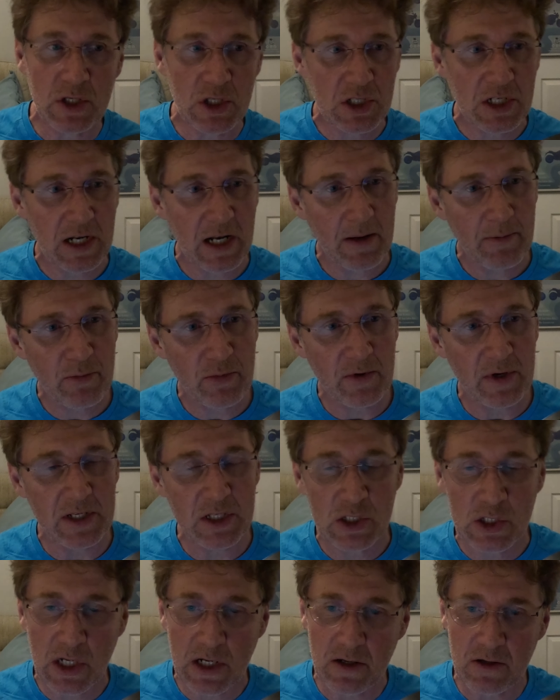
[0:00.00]
slippery
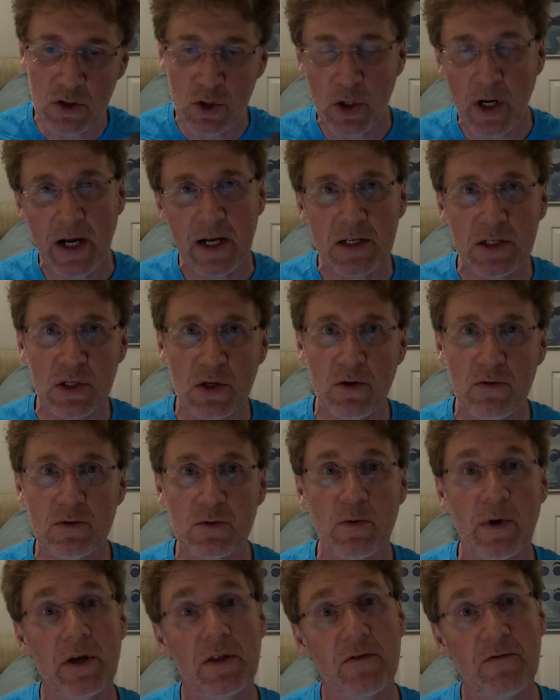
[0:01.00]
single track
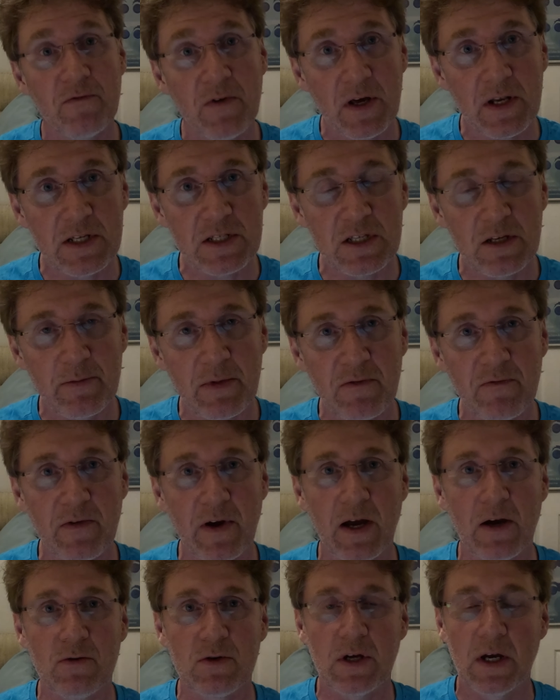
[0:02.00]
zones where the fun is to be
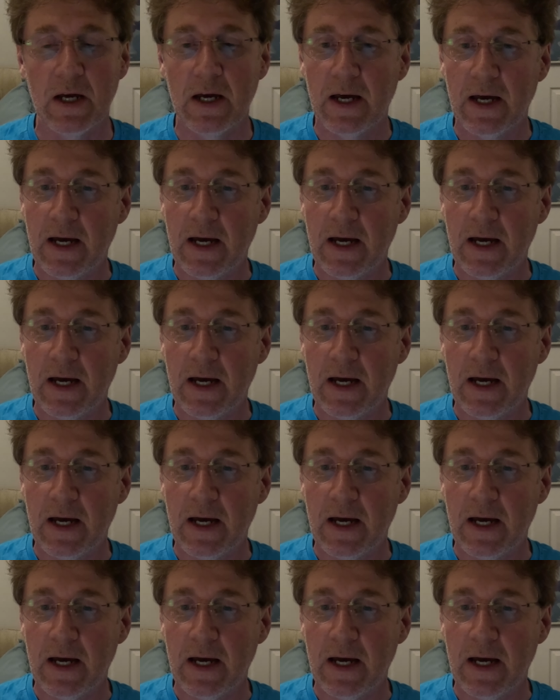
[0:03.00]
found,